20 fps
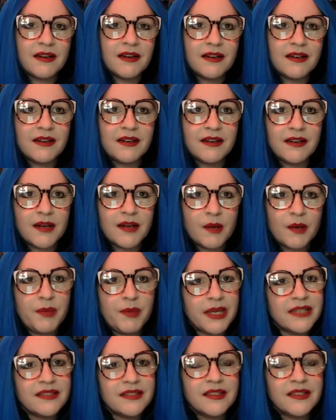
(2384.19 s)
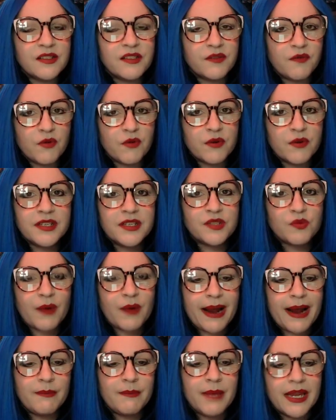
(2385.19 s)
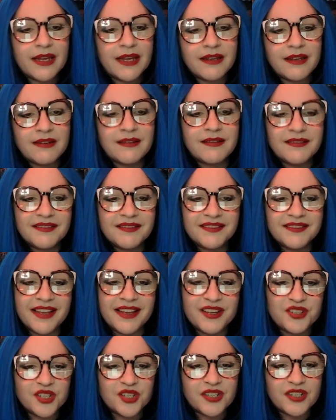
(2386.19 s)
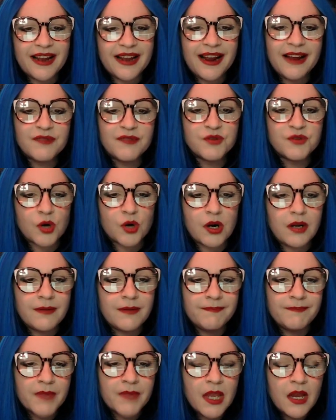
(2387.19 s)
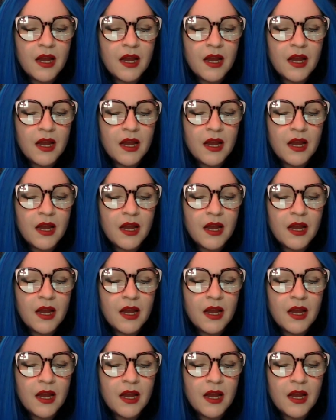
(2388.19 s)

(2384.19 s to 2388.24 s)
a basis for this Ratman legend after all.